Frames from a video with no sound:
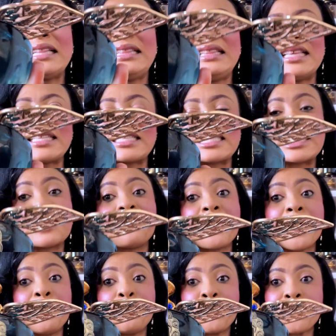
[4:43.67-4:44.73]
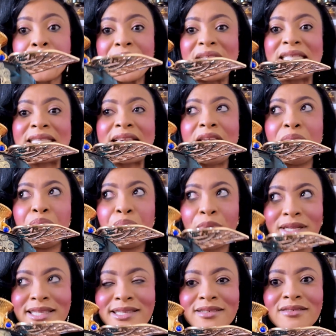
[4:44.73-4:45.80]
This is a very pretty
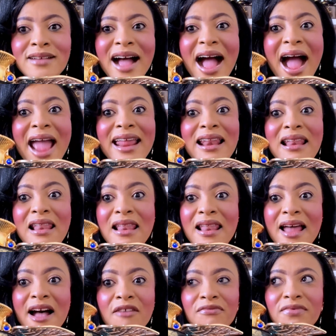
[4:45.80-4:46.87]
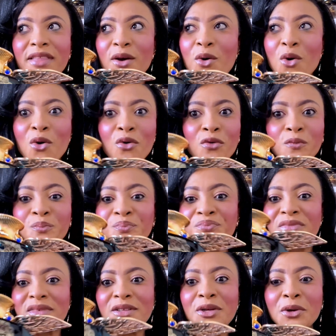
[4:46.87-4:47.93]
bottle. I love the whole
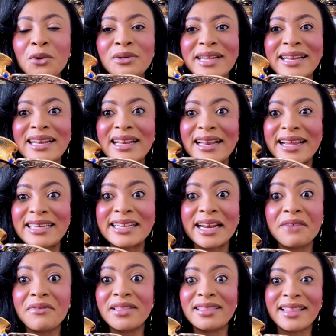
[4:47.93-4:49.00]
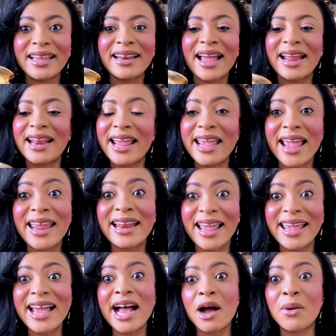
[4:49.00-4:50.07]
the lid and everything. I
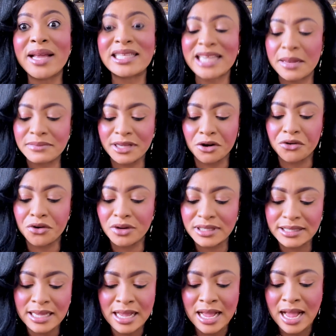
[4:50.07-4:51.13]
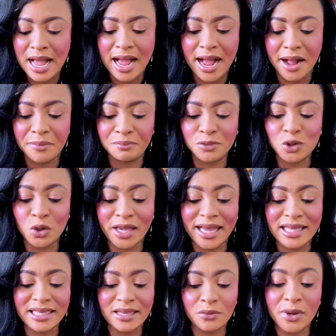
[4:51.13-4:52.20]
like how it comes across. So you
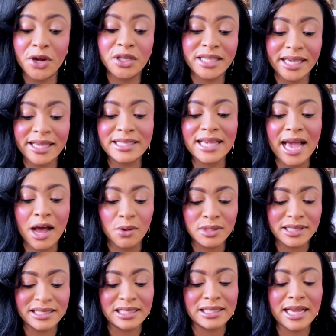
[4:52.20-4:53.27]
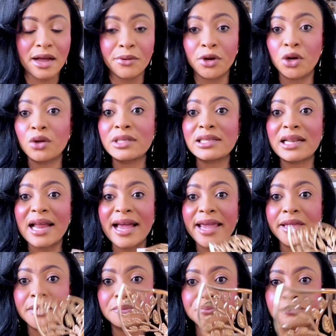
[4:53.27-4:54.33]
can, when you take it out, this is how it looks
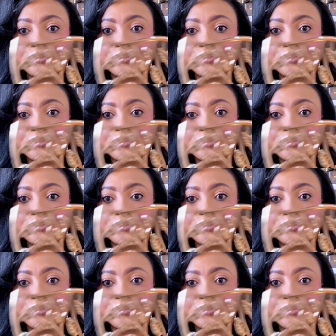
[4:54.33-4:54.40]
like.